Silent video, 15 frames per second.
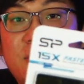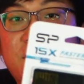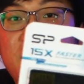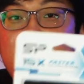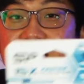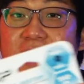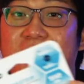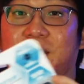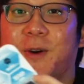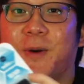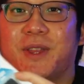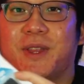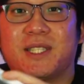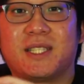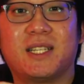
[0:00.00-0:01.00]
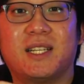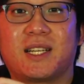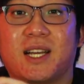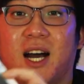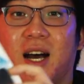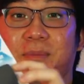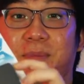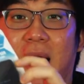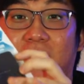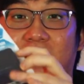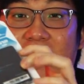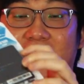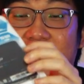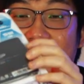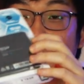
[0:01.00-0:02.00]
we decided to go with the silicon Power
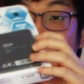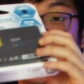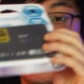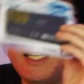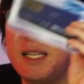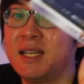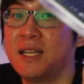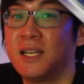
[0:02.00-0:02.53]
SSD.